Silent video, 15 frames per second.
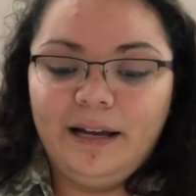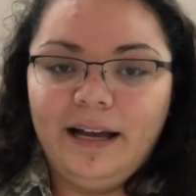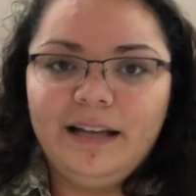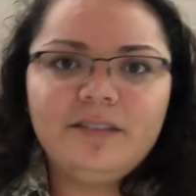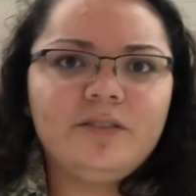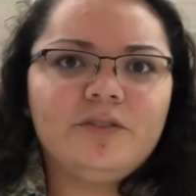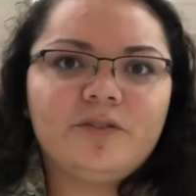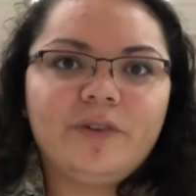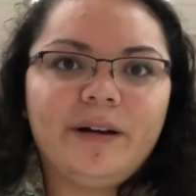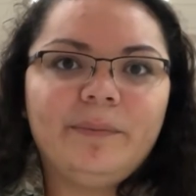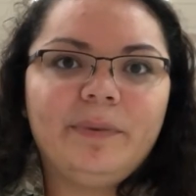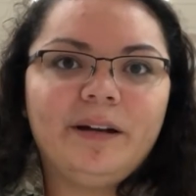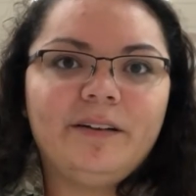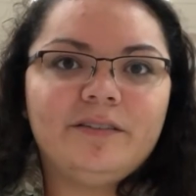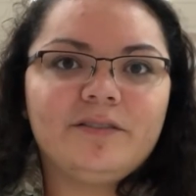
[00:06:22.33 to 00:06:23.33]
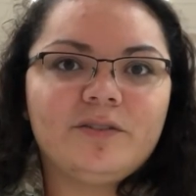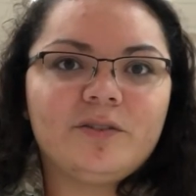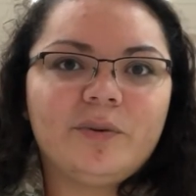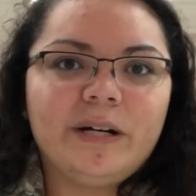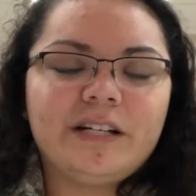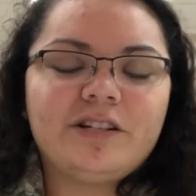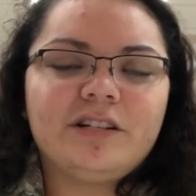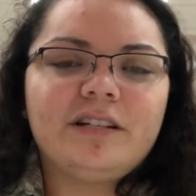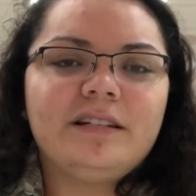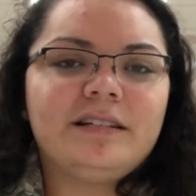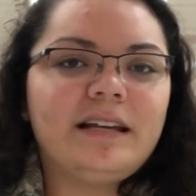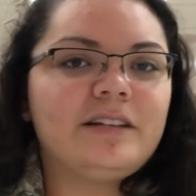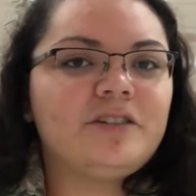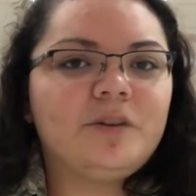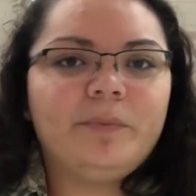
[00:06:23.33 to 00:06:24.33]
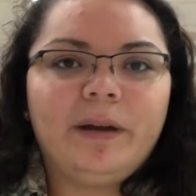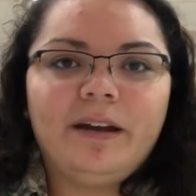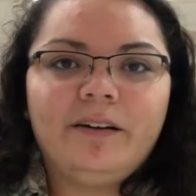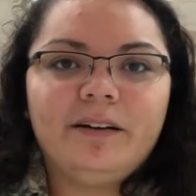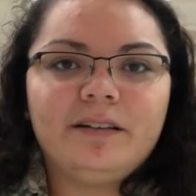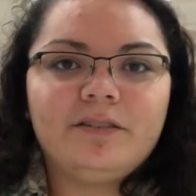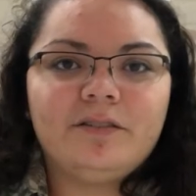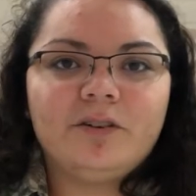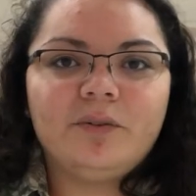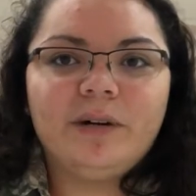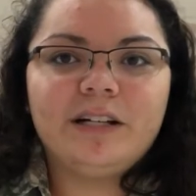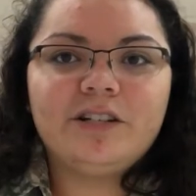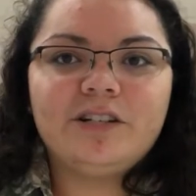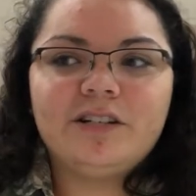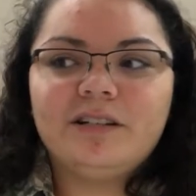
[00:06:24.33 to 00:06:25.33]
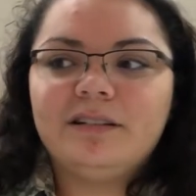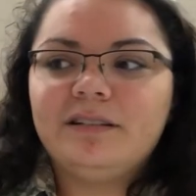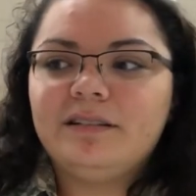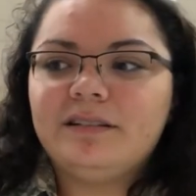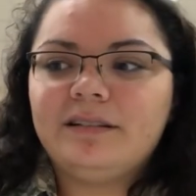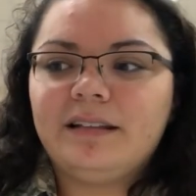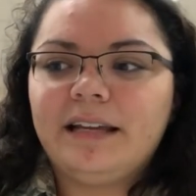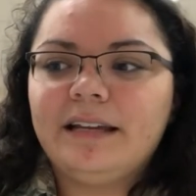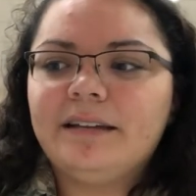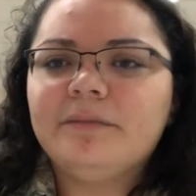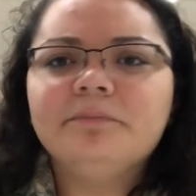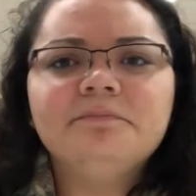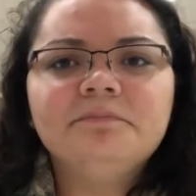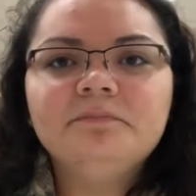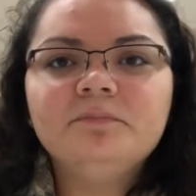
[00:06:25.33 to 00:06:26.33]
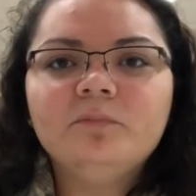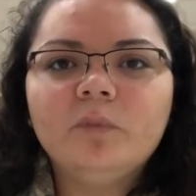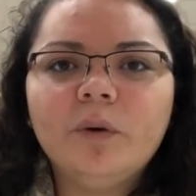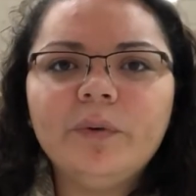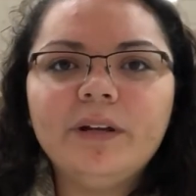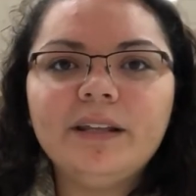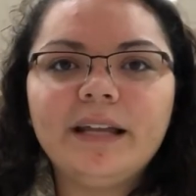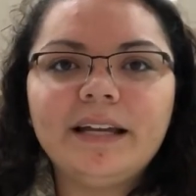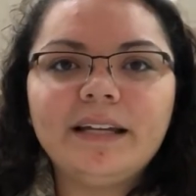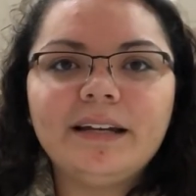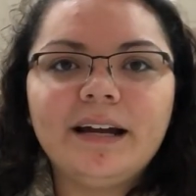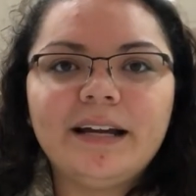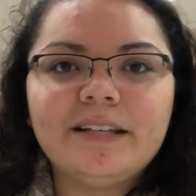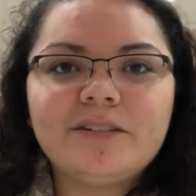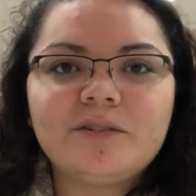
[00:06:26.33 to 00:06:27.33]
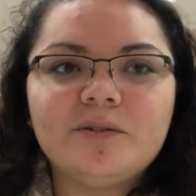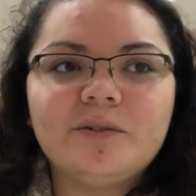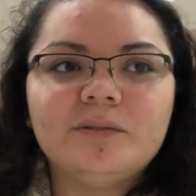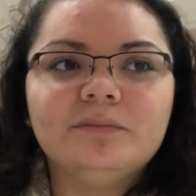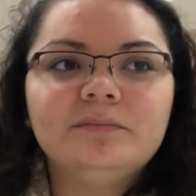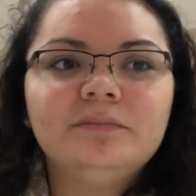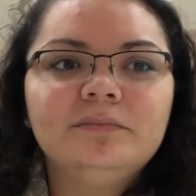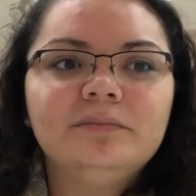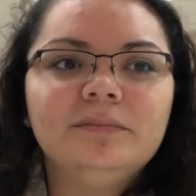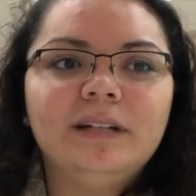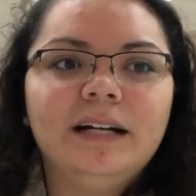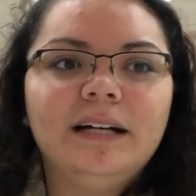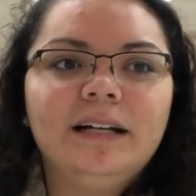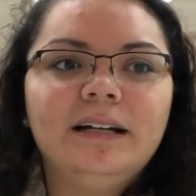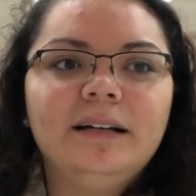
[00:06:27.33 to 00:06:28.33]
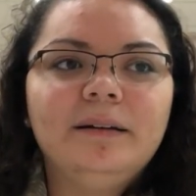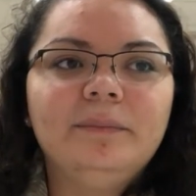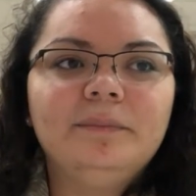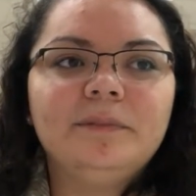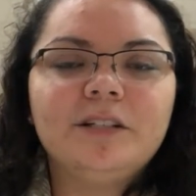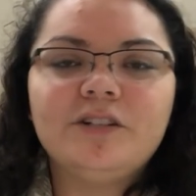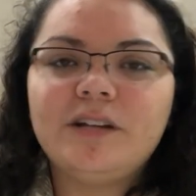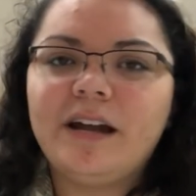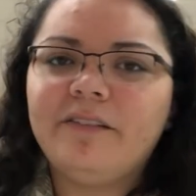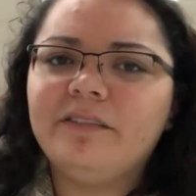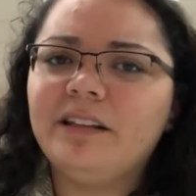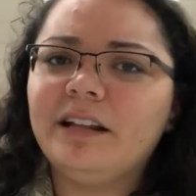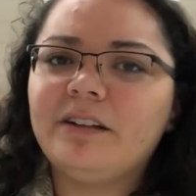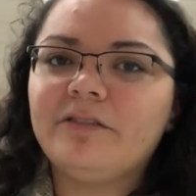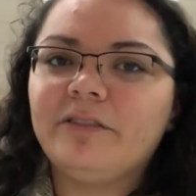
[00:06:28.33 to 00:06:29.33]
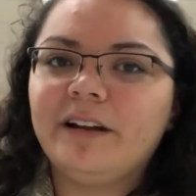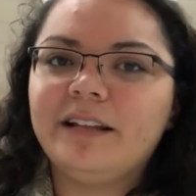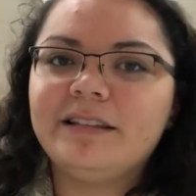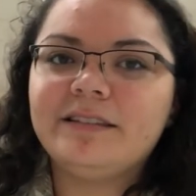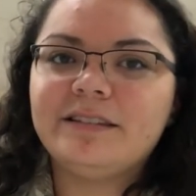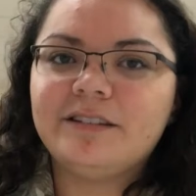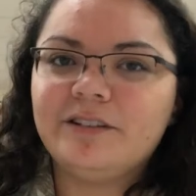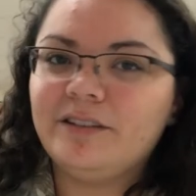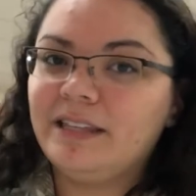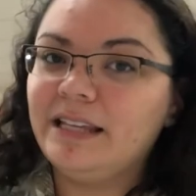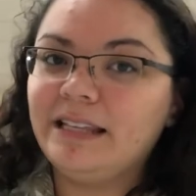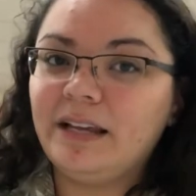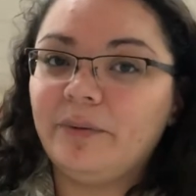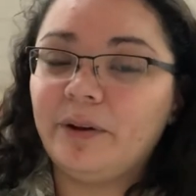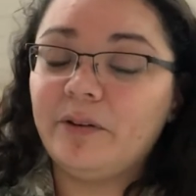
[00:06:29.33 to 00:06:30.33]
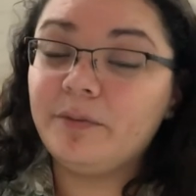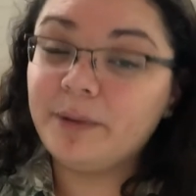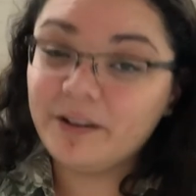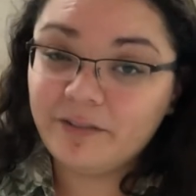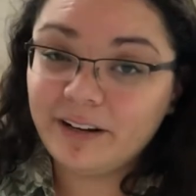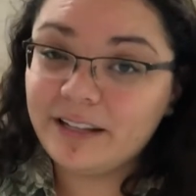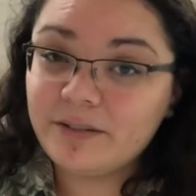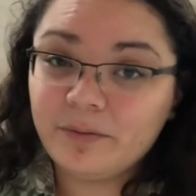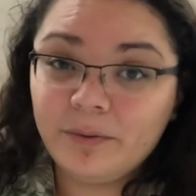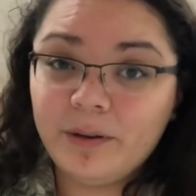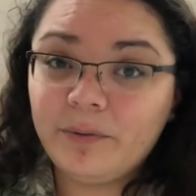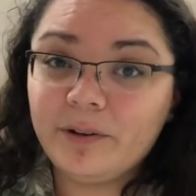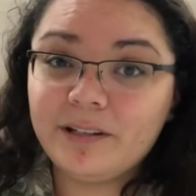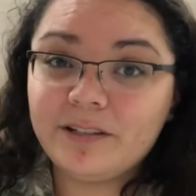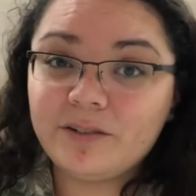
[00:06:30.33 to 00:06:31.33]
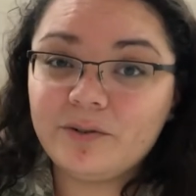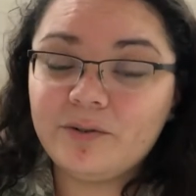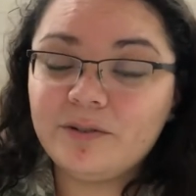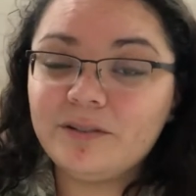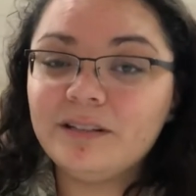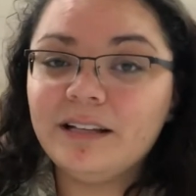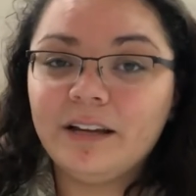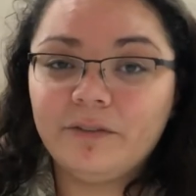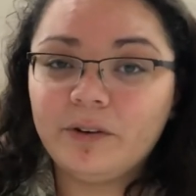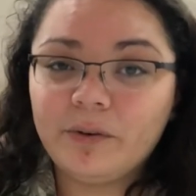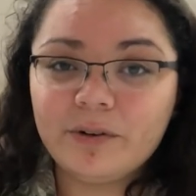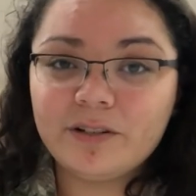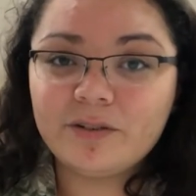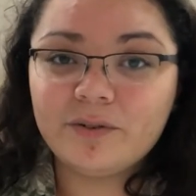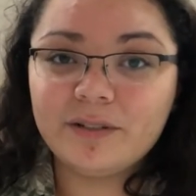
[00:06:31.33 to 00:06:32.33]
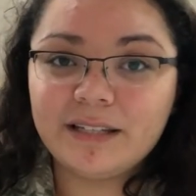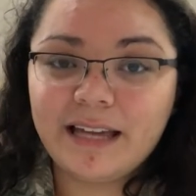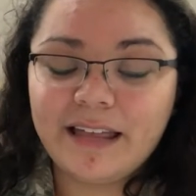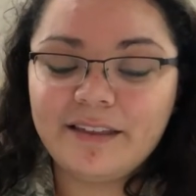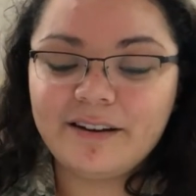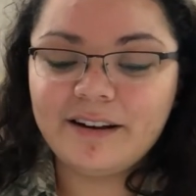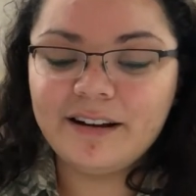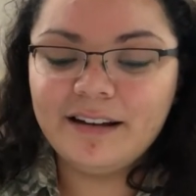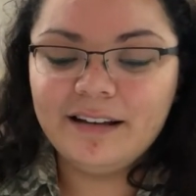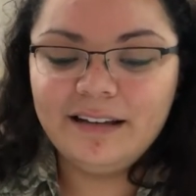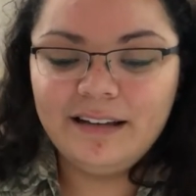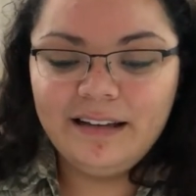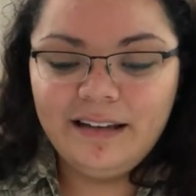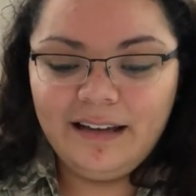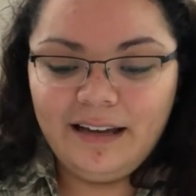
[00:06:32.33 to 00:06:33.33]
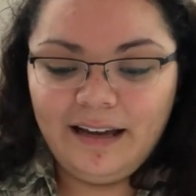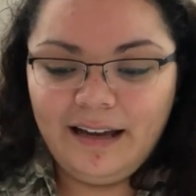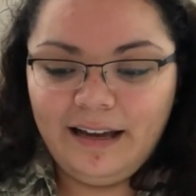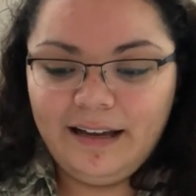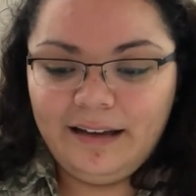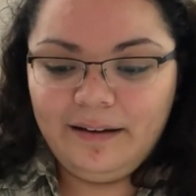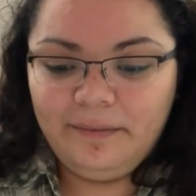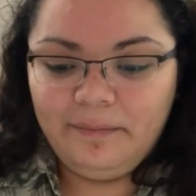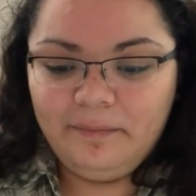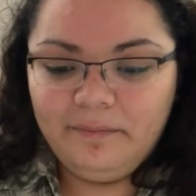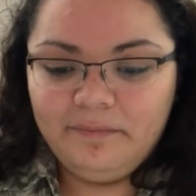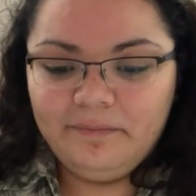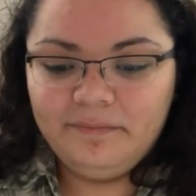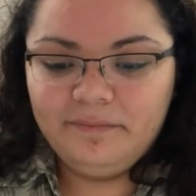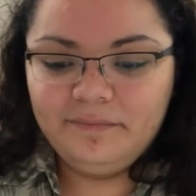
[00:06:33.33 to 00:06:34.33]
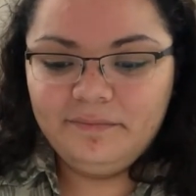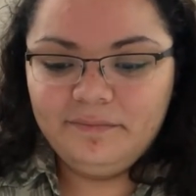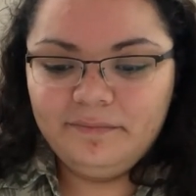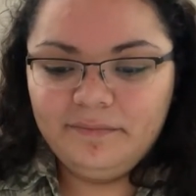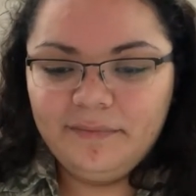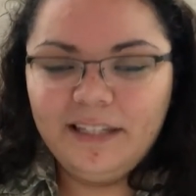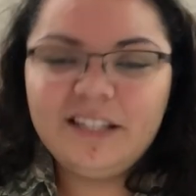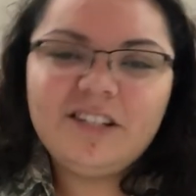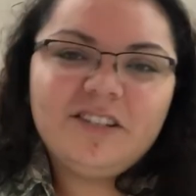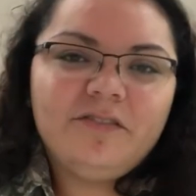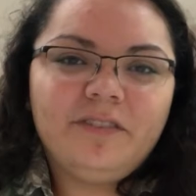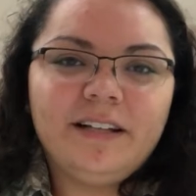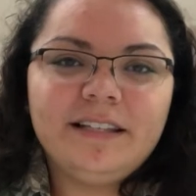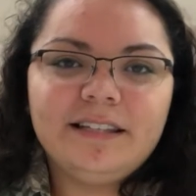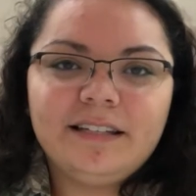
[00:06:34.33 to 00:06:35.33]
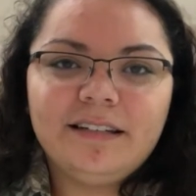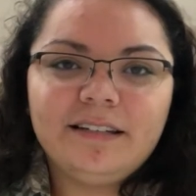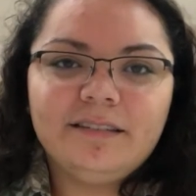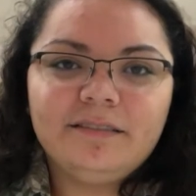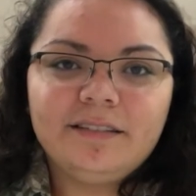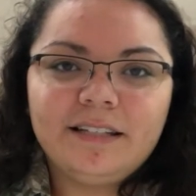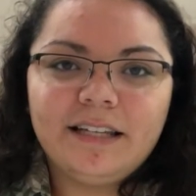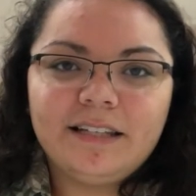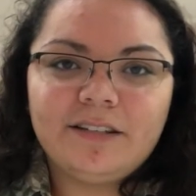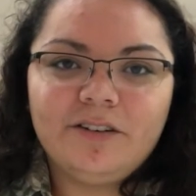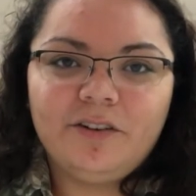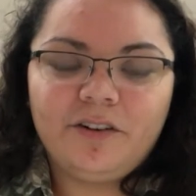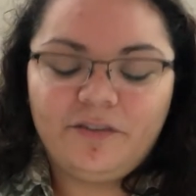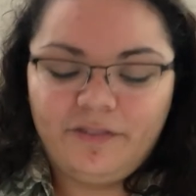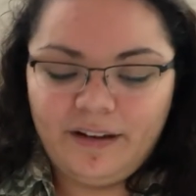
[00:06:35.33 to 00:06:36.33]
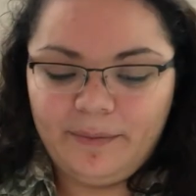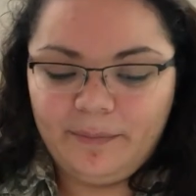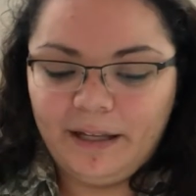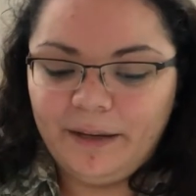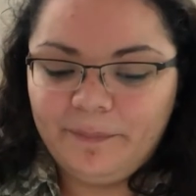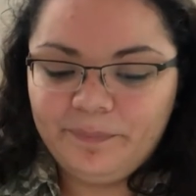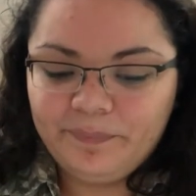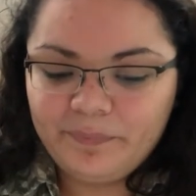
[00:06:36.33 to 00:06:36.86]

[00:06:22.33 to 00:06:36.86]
Ask those grandparents those questions. Ask your parents their questions. Like, what were you like in high school? Did you have a lot of friends? Do you think that we would be friends when we were in school, if we were in school together? It's just fun to get to know your family.